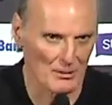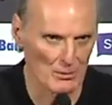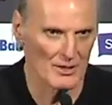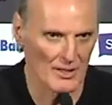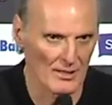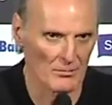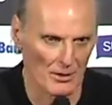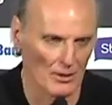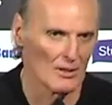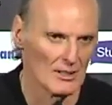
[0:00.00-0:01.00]
We're
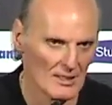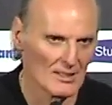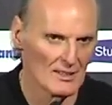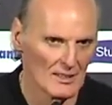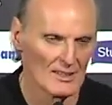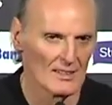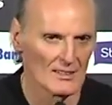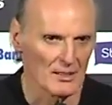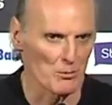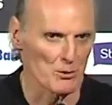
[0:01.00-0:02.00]
better, we're improving our
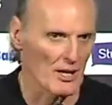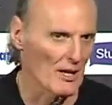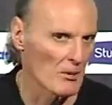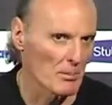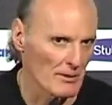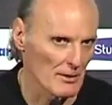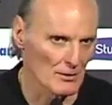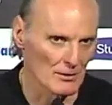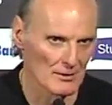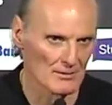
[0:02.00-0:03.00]
game, we're there, but
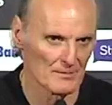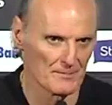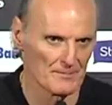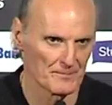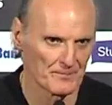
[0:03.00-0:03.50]
we must